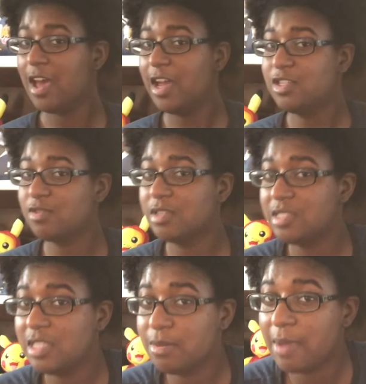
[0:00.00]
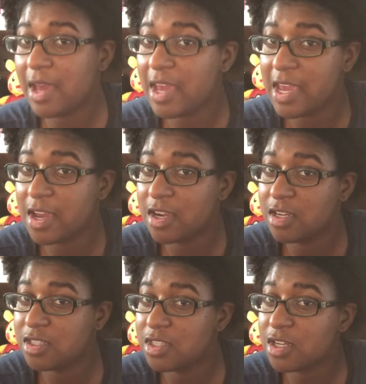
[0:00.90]
As you can see, my
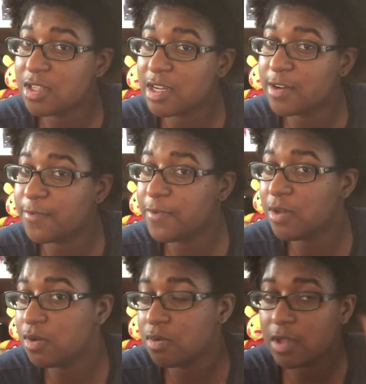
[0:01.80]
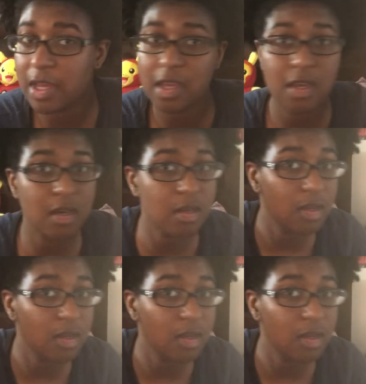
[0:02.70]
hair, there are like a few like